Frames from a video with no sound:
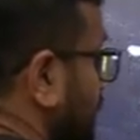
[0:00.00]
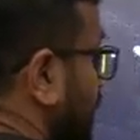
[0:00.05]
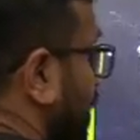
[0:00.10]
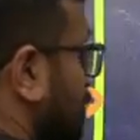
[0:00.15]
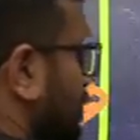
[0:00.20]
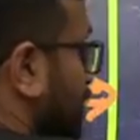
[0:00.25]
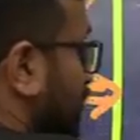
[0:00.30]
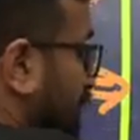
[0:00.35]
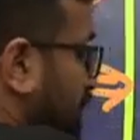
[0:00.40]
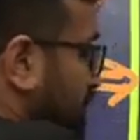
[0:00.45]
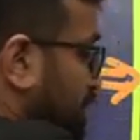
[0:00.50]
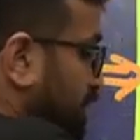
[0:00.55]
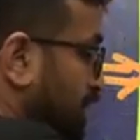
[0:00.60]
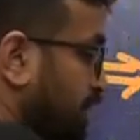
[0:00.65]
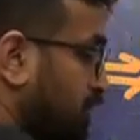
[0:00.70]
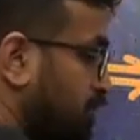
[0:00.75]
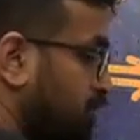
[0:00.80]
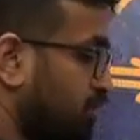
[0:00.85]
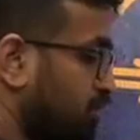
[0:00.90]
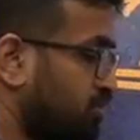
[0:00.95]
number is
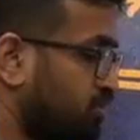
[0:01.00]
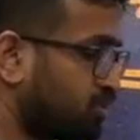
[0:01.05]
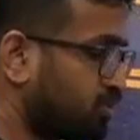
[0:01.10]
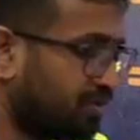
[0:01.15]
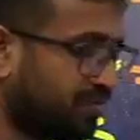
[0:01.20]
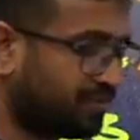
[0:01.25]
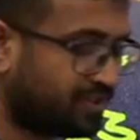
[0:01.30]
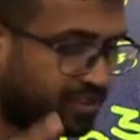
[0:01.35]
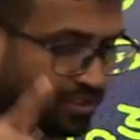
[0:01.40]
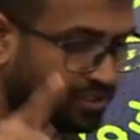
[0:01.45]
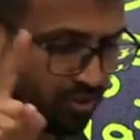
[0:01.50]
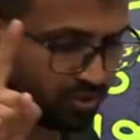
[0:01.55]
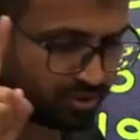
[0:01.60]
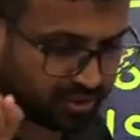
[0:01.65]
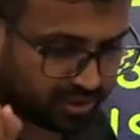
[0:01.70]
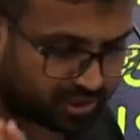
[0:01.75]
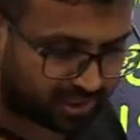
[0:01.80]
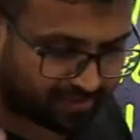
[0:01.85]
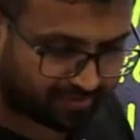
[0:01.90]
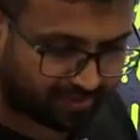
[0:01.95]
equals to
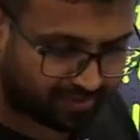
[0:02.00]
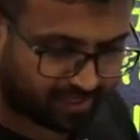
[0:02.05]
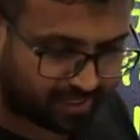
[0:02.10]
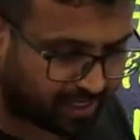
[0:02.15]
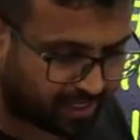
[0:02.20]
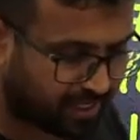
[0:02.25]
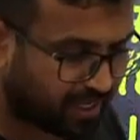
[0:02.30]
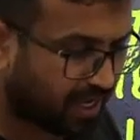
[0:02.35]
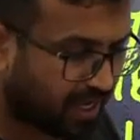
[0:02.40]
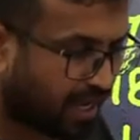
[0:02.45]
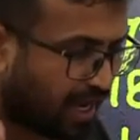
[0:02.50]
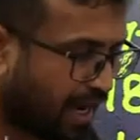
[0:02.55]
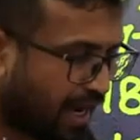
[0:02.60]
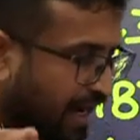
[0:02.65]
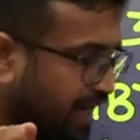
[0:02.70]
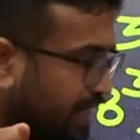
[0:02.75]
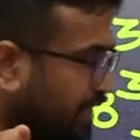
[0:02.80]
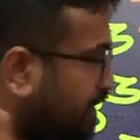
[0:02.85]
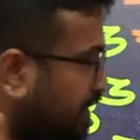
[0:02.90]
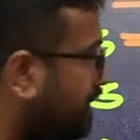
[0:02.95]
7070,
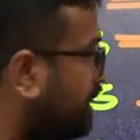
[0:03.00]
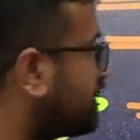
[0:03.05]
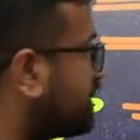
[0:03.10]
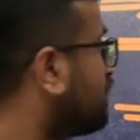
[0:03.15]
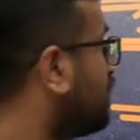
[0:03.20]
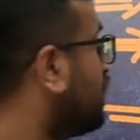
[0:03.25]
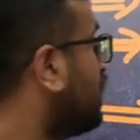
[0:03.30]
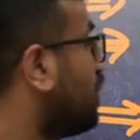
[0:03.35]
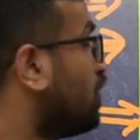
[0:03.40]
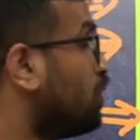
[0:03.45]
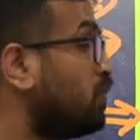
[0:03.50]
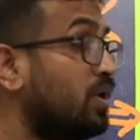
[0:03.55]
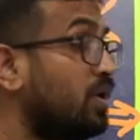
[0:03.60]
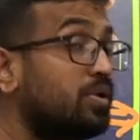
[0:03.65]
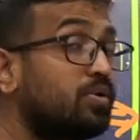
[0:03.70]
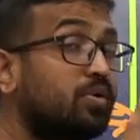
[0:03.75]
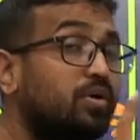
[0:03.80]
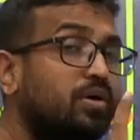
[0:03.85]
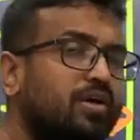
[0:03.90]
and thus when you